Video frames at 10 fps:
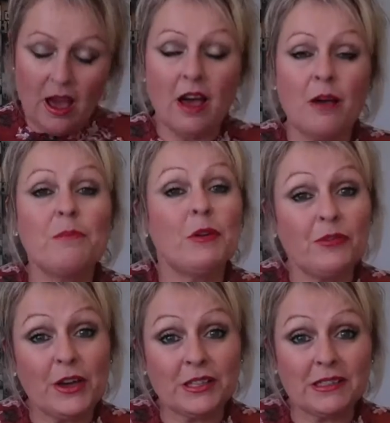But
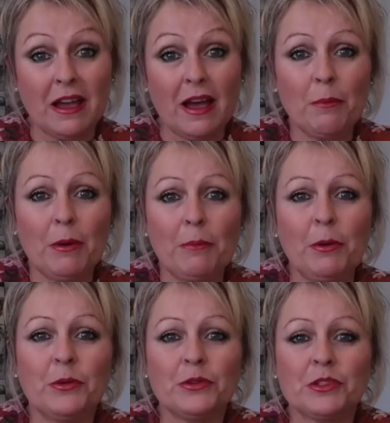first up, I
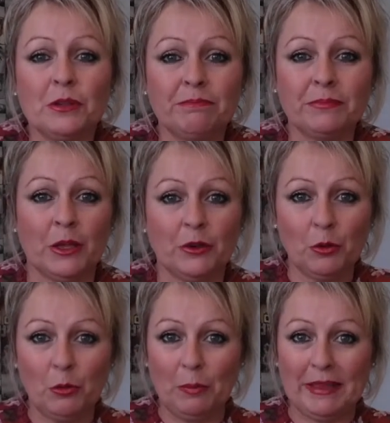bought some
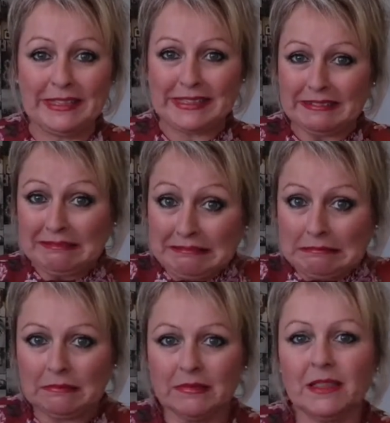normal bits.
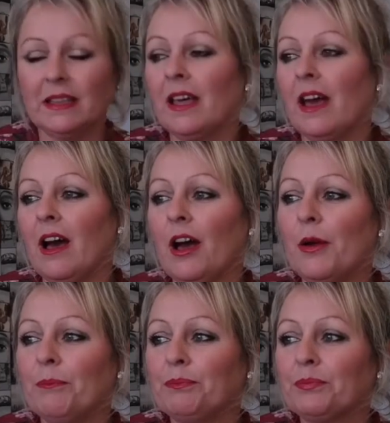
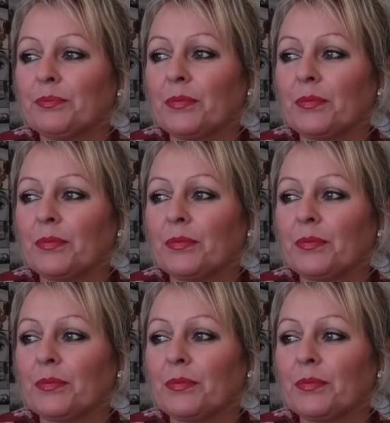Everyday